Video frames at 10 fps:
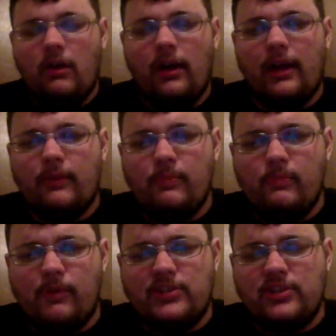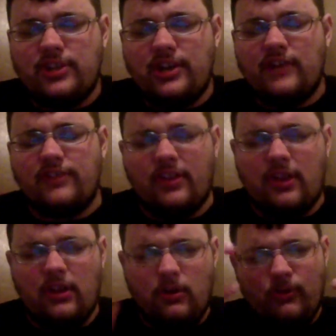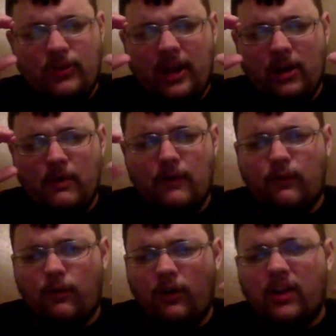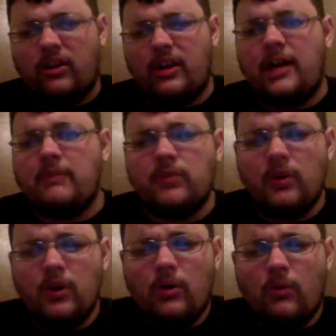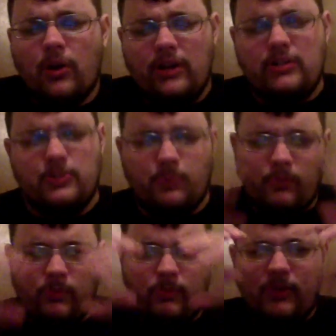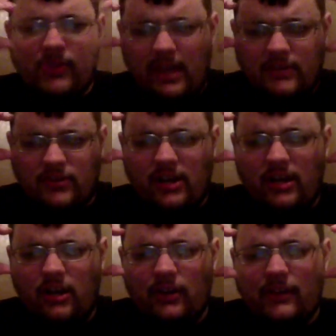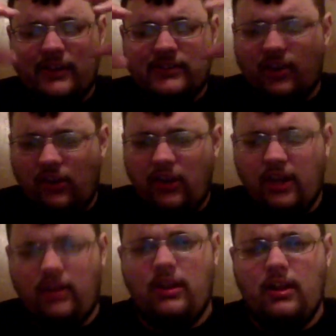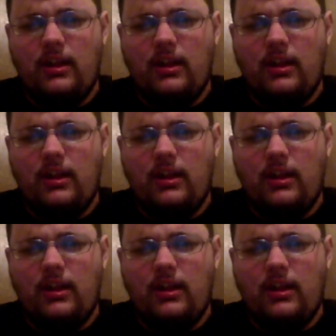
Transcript: Like PlayStation announced, like they do theater mode for a lot of their games, where you just put the head screen on and that's all you get,